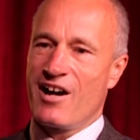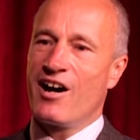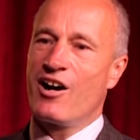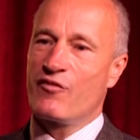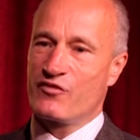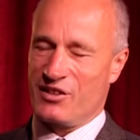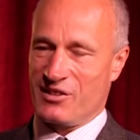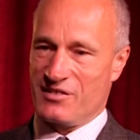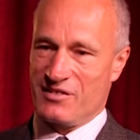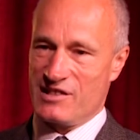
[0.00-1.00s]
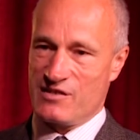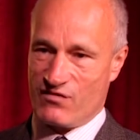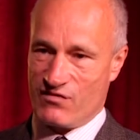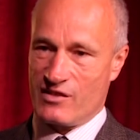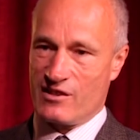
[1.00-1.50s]
after these
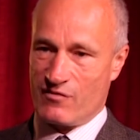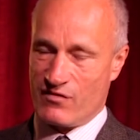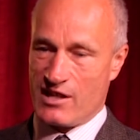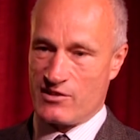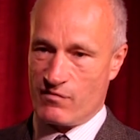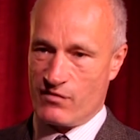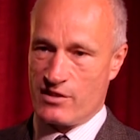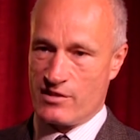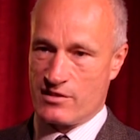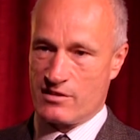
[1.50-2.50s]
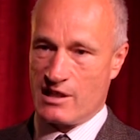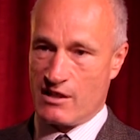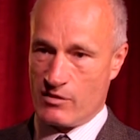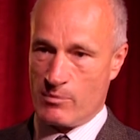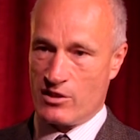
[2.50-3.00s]
facts and figures
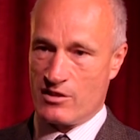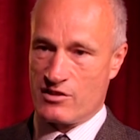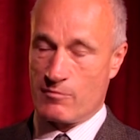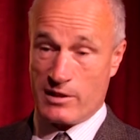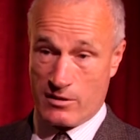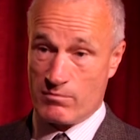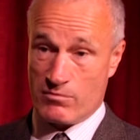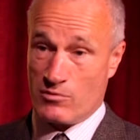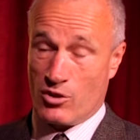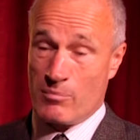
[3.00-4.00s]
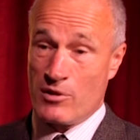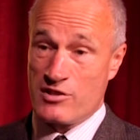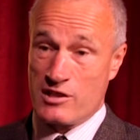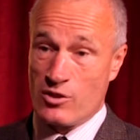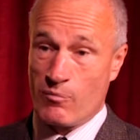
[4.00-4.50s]
have emerged and become, not
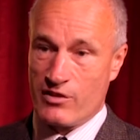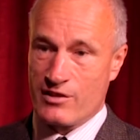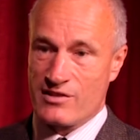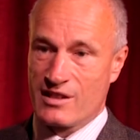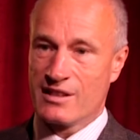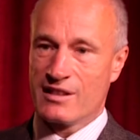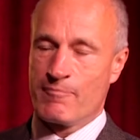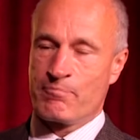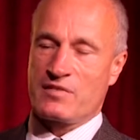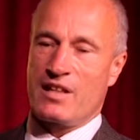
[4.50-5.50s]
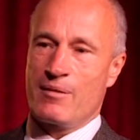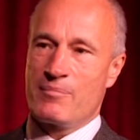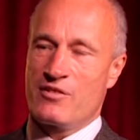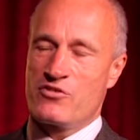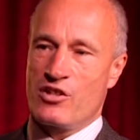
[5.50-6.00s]
emerged, it's obvious.
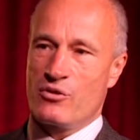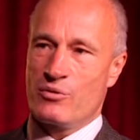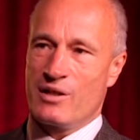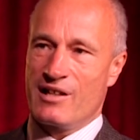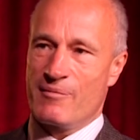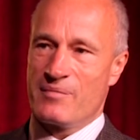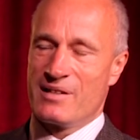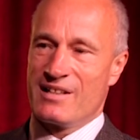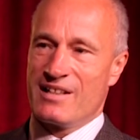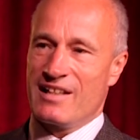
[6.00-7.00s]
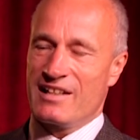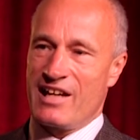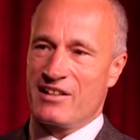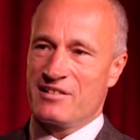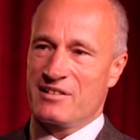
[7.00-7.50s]
And so,
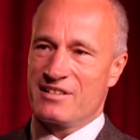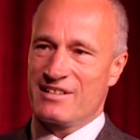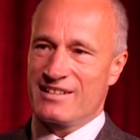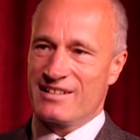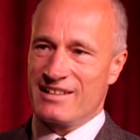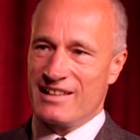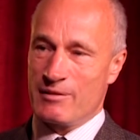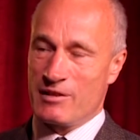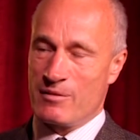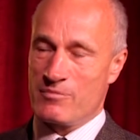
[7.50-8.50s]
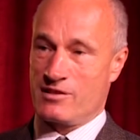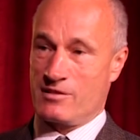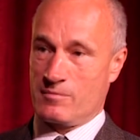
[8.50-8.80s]
again, it comes